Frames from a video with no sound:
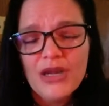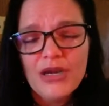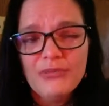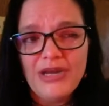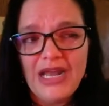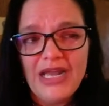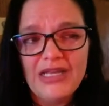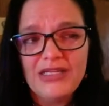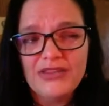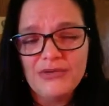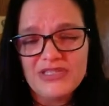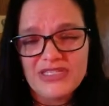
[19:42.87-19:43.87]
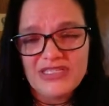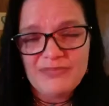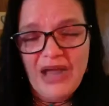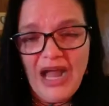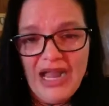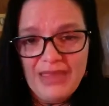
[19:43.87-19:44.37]
but there was this
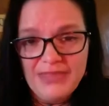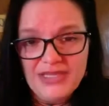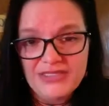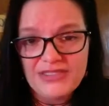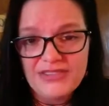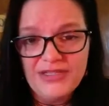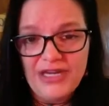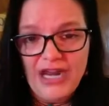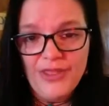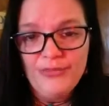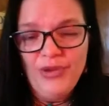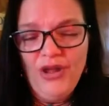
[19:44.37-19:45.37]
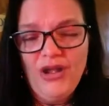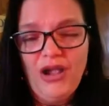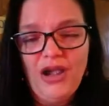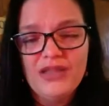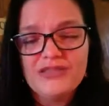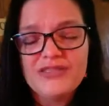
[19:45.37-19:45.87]
pipe that stood out of the
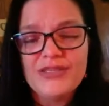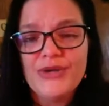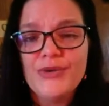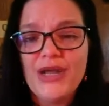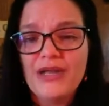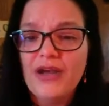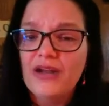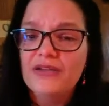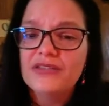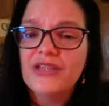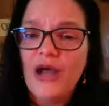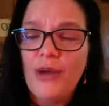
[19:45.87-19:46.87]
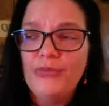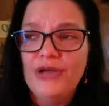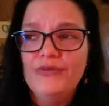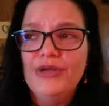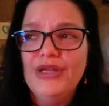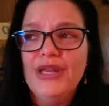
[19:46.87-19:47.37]
pond. So I got on top
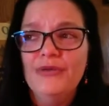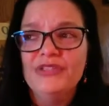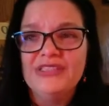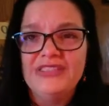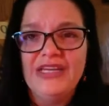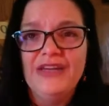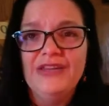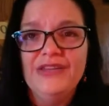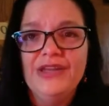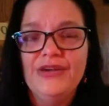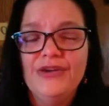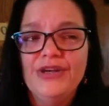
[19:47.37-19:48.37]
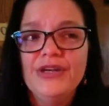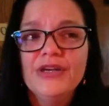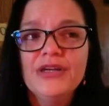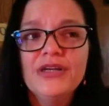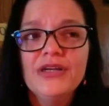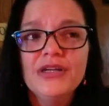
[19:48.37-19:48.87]
of it and I was standing there and
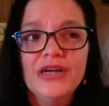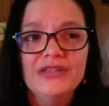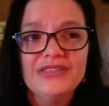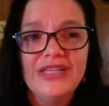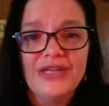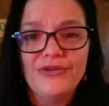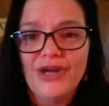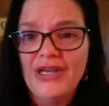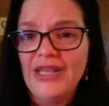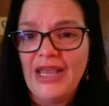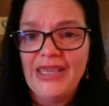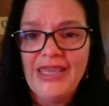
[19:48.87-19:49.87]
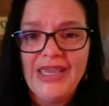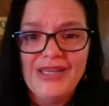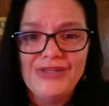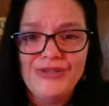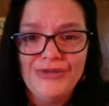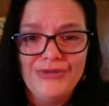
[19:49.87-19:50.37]
I was like, Ronnie, I
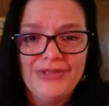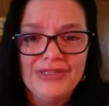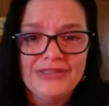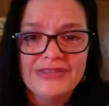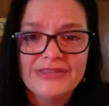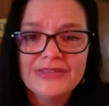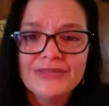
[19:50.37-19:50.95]
can't do this.